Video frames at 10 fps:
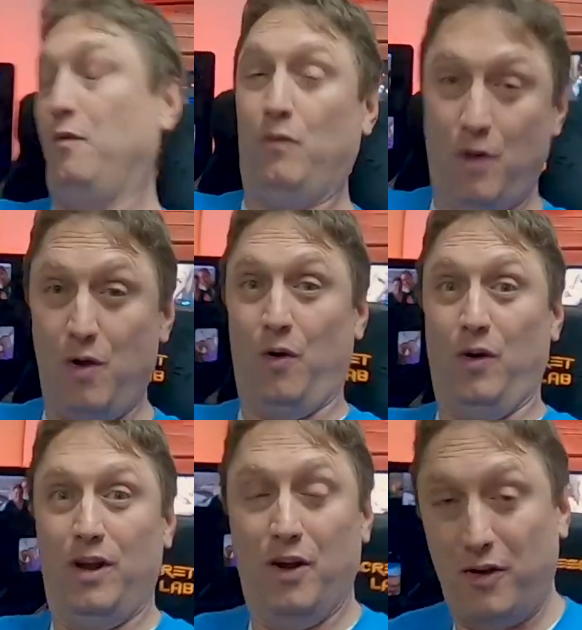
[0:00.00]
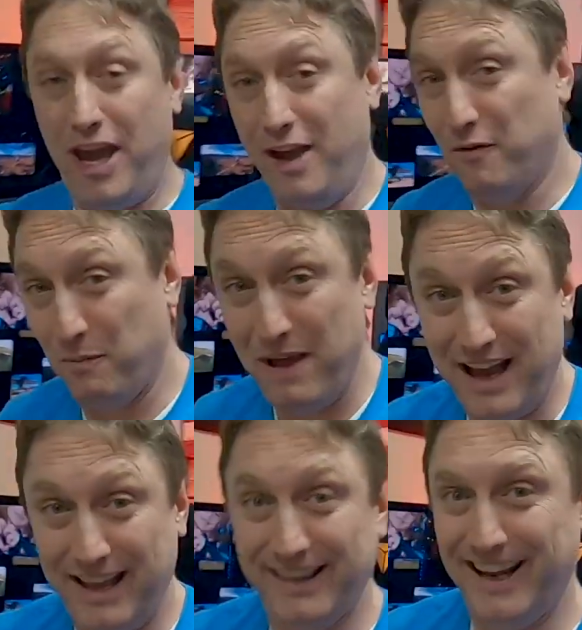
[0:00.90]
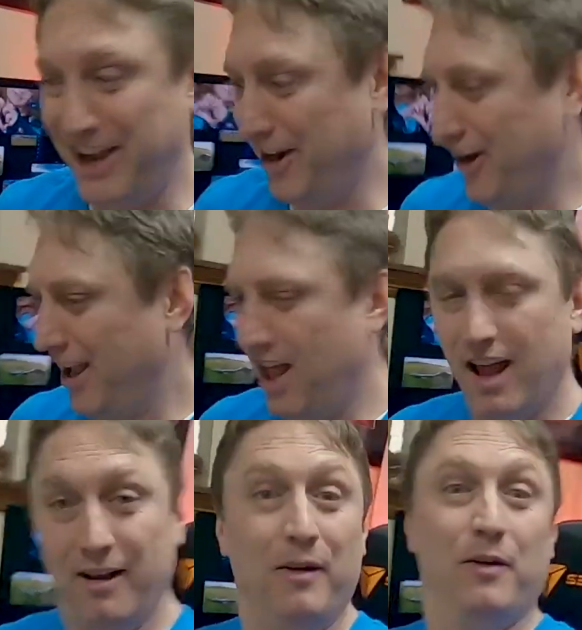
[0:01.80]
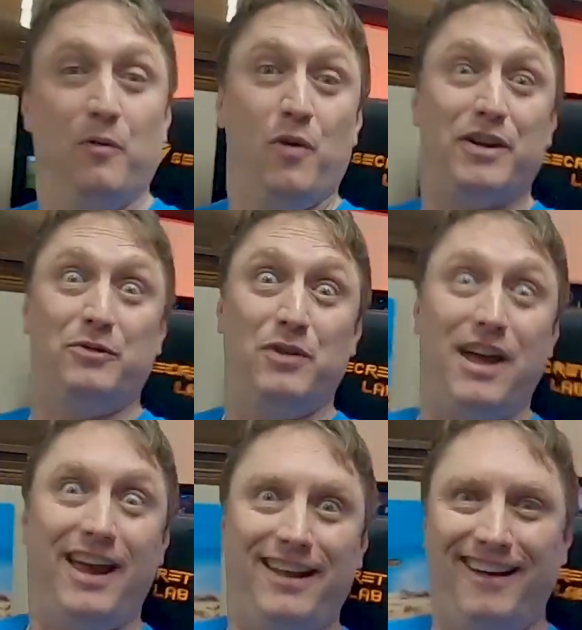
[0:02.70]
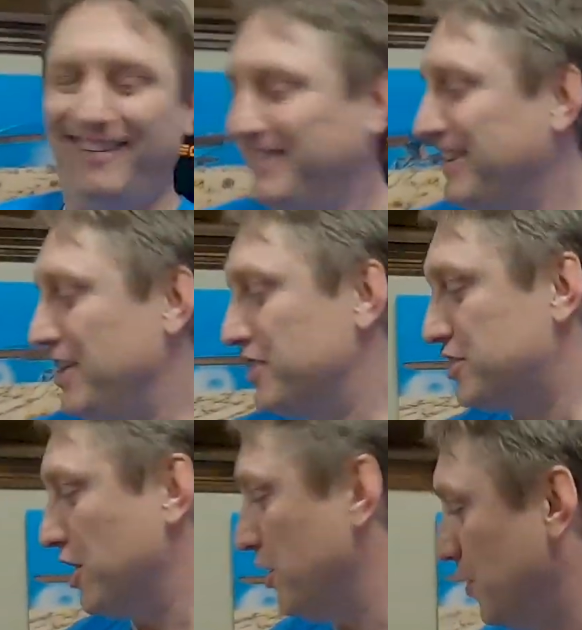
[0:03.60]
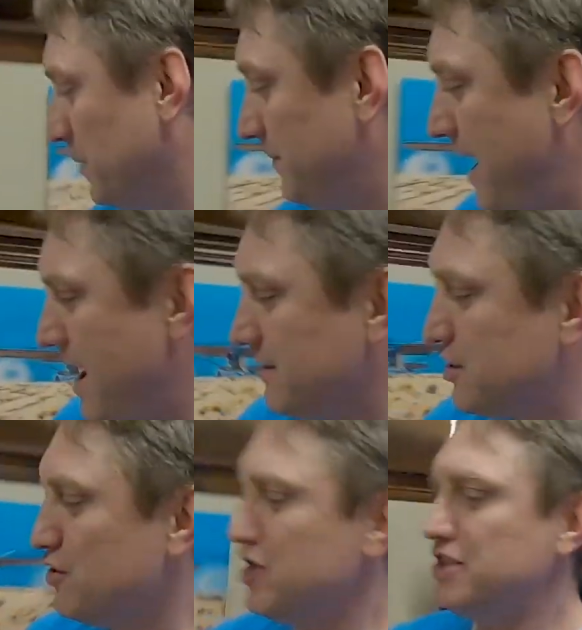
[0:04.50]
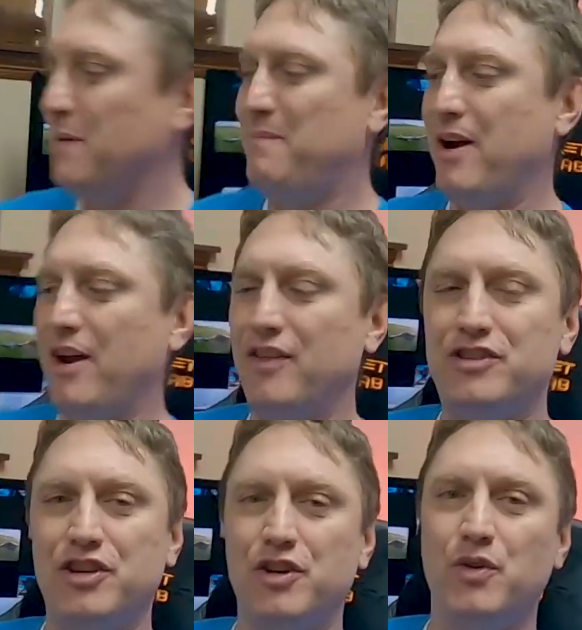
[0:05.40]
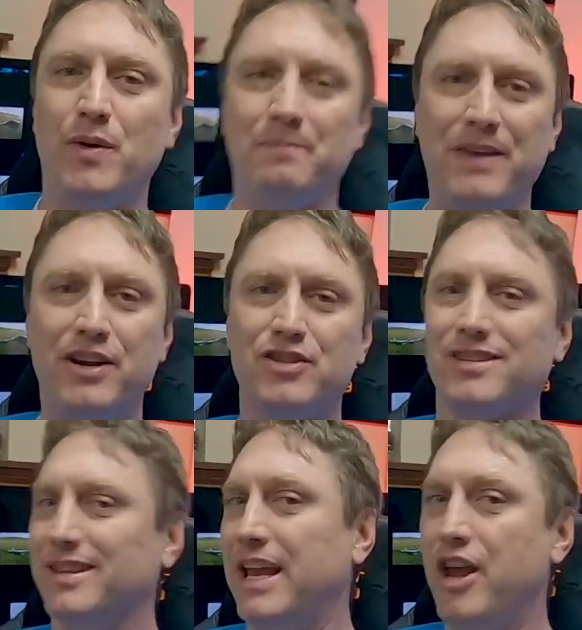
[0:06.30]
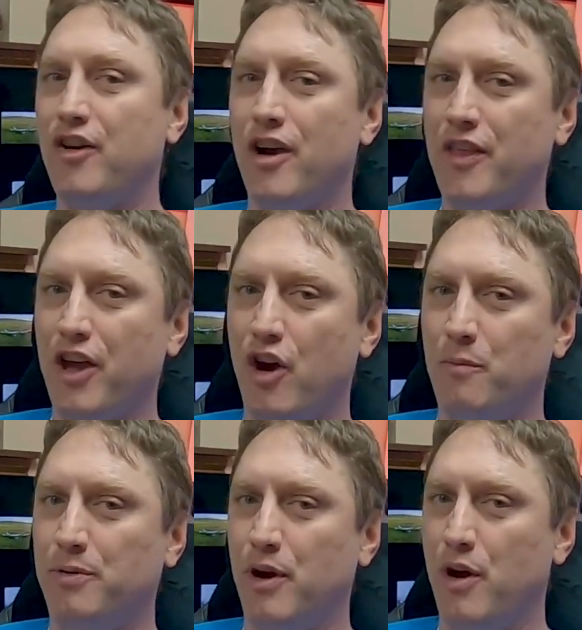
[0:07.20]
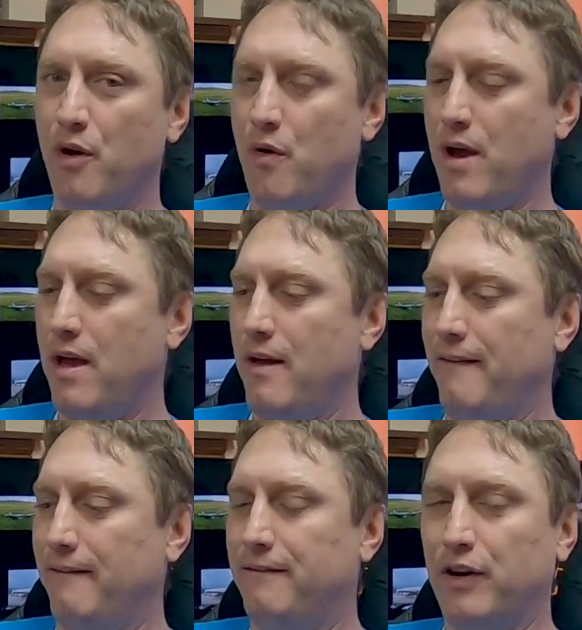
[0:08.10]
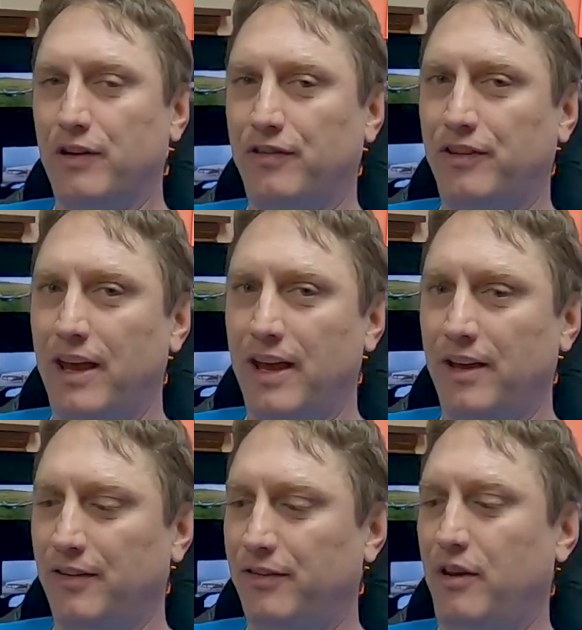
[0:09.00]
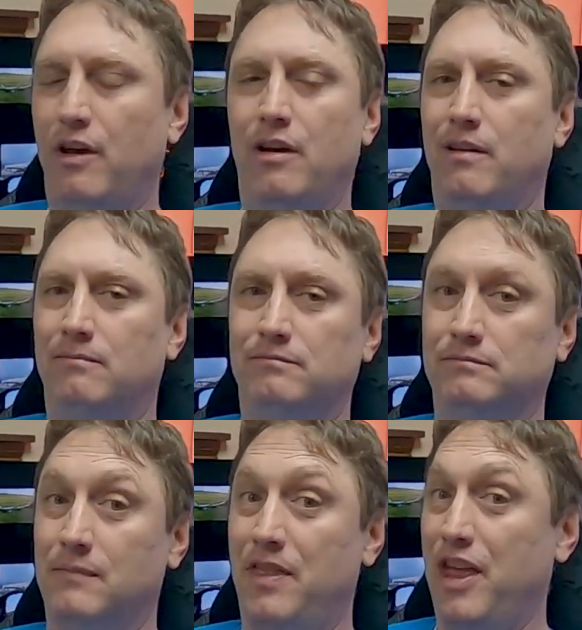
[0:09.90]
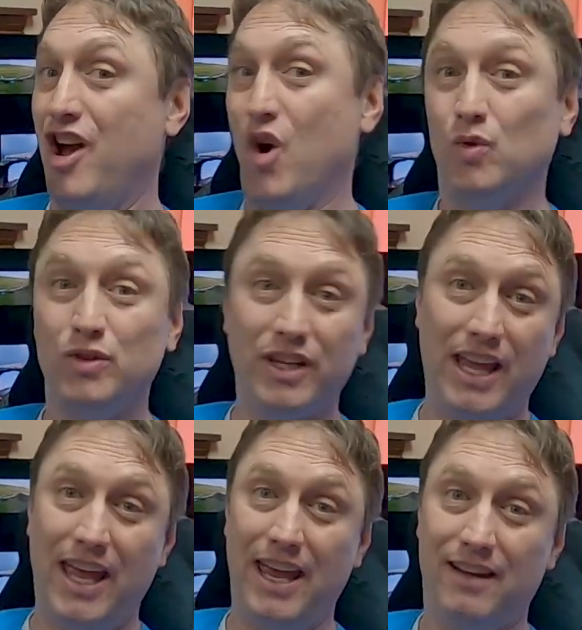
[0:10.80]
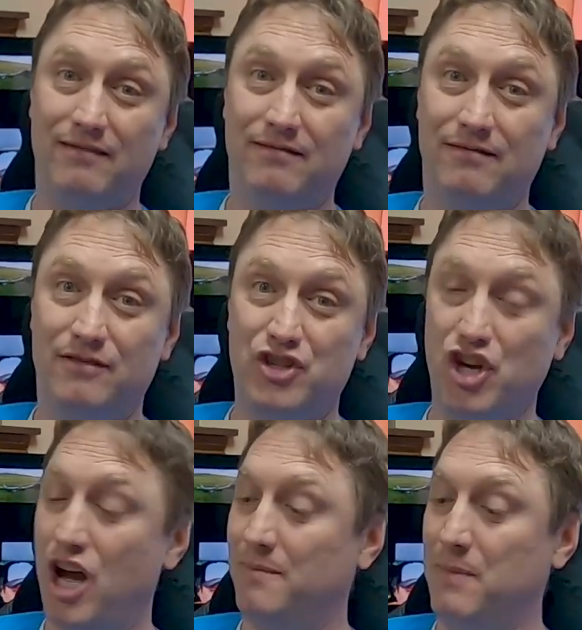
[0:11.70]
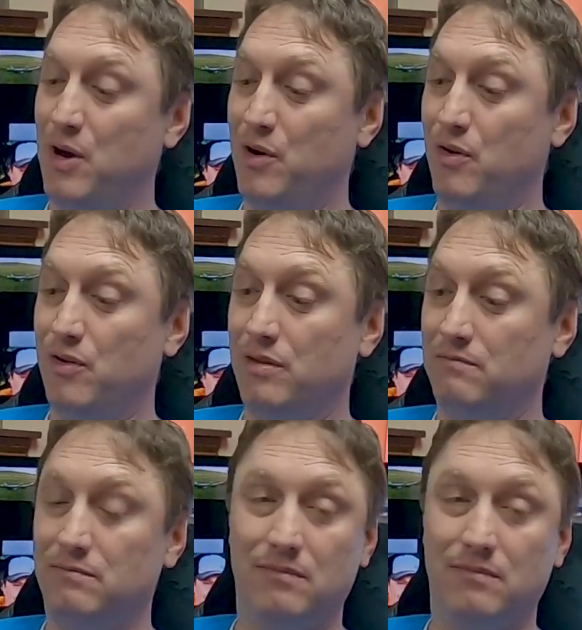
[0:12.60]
Whoa, okay, we're back at linear. What a ride, huh? So yeah, so just comparing the two, here's linear on the GoPro versus the only shot mode